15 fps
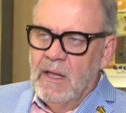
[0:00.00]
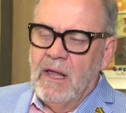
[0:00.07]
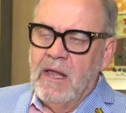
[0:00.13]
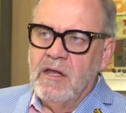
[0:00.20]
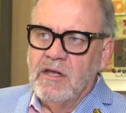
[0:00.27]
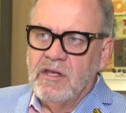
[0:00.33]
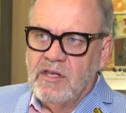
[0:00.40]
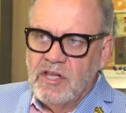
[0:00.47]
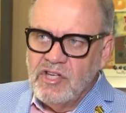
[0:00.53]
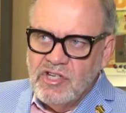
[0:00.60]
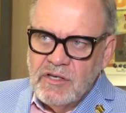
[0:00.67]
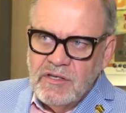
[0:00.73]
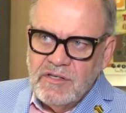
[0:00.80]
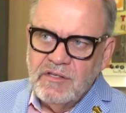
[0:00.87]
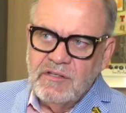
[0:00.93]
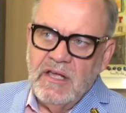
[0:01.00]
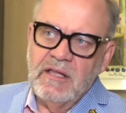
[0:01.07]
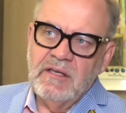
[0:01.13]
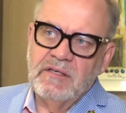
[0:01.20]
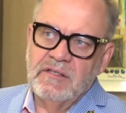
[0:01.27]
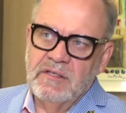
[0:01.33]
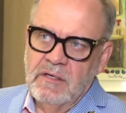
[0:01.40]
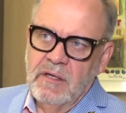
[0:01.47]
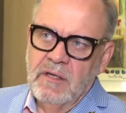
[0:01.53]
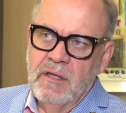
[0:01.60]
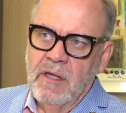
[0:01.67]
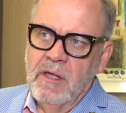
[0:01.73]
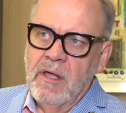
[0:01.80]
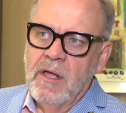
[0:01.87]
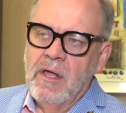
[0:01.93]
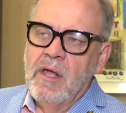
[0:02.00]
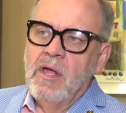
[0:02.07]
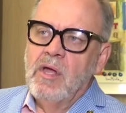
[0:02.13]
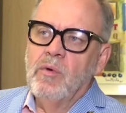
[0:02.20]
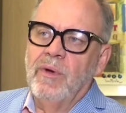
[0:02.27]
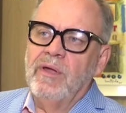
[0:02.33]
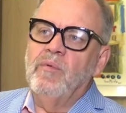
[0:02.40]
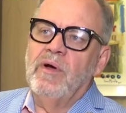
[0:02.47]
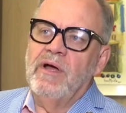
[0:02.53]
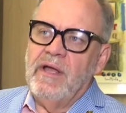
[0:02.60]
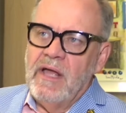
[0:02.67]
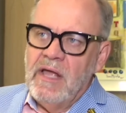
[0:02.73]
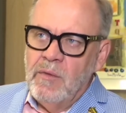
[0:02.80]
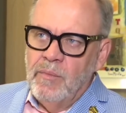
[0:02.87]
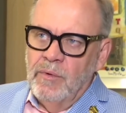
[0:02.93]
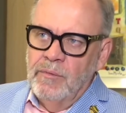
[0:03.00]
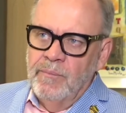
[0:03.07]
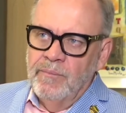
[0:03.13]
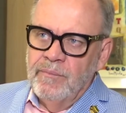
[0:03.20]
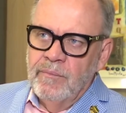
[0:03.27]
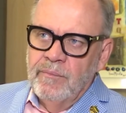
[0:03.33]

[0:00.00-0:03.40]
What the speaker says: In addition to that, we were able